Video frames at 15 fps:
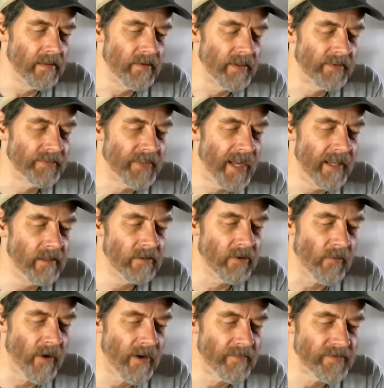the tail
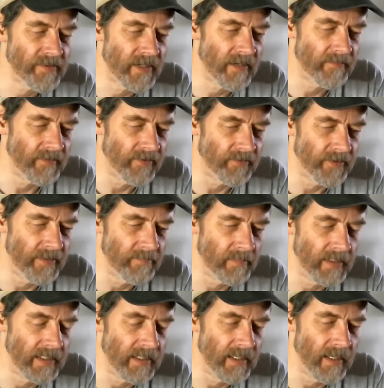drive shaft
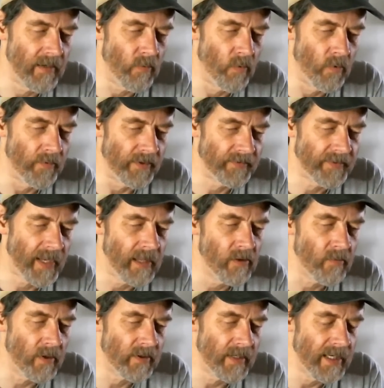assembly, or the tail
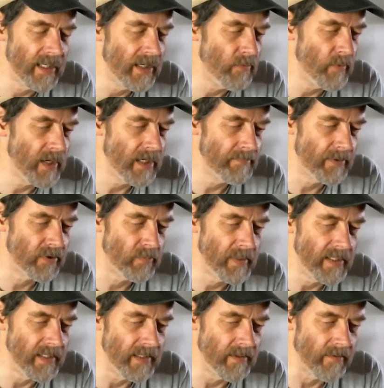rotor, anywhere in
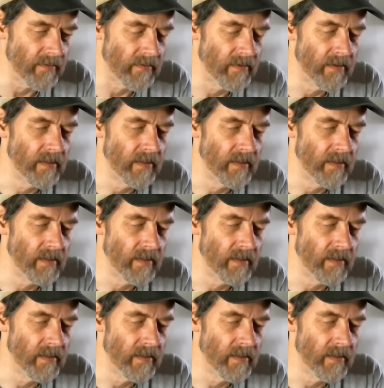between here.